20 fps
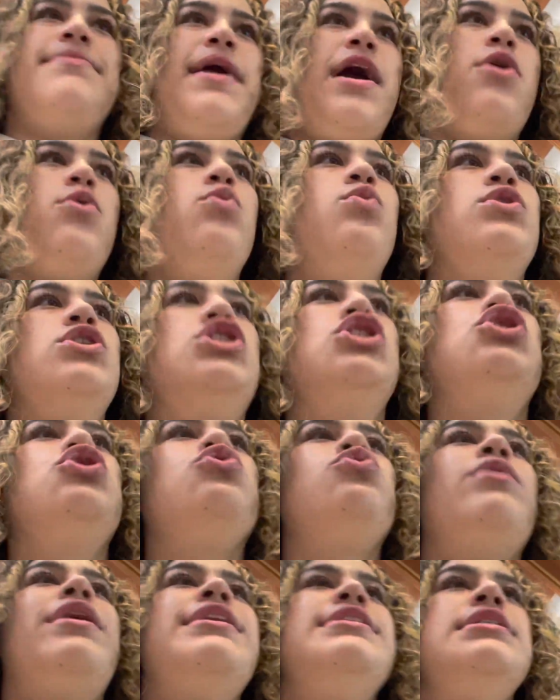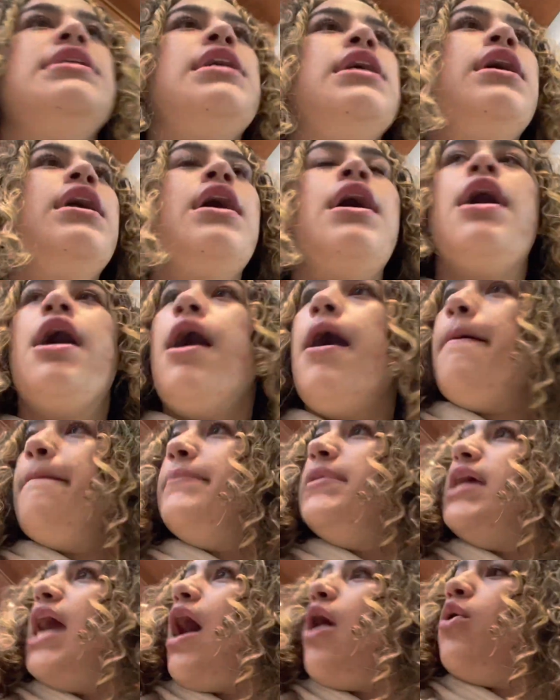me out, was stressing
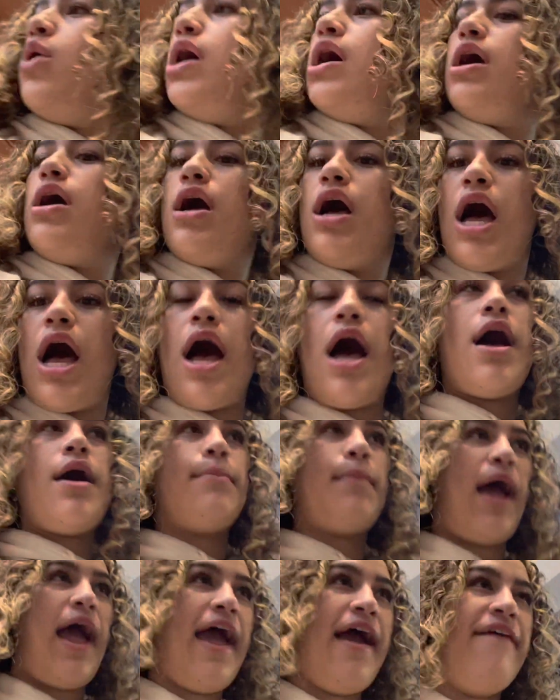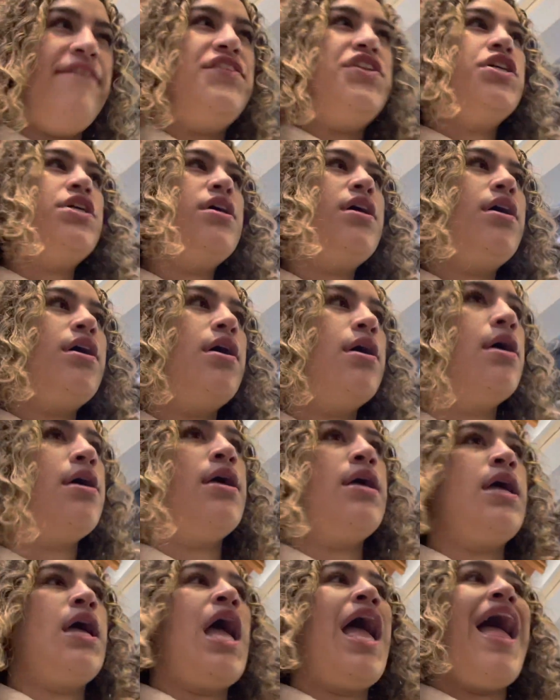me out. Um, I have to
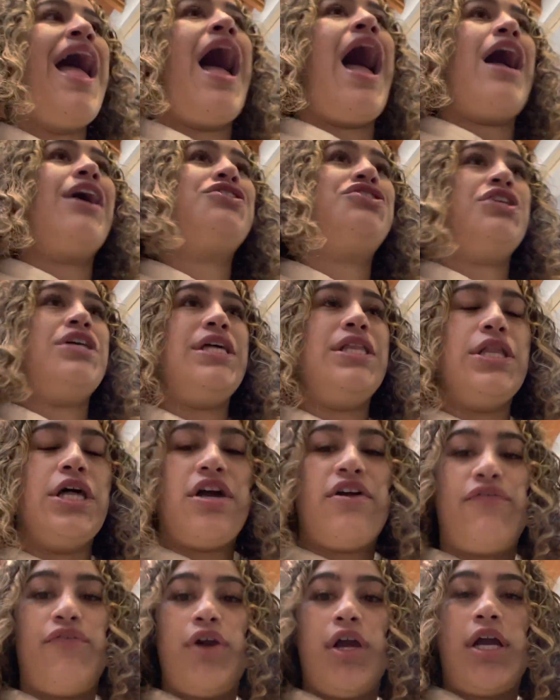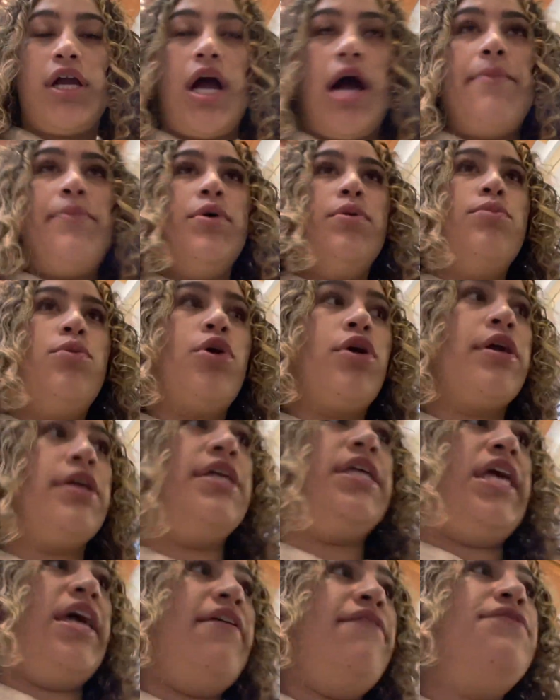actually look for a couple more
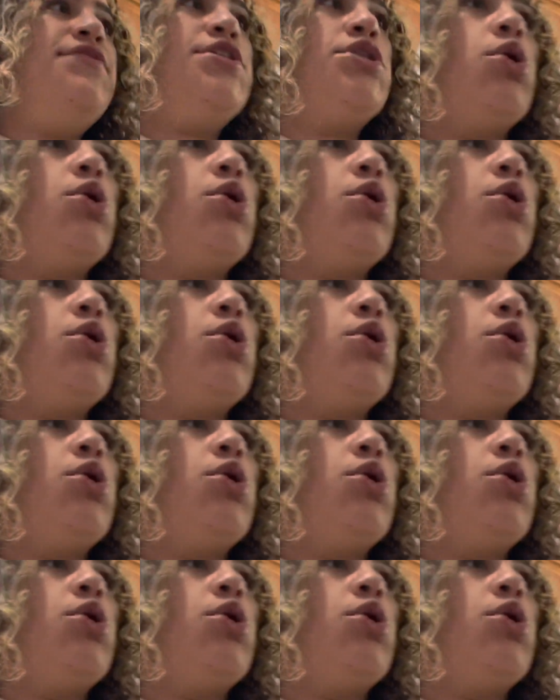gifts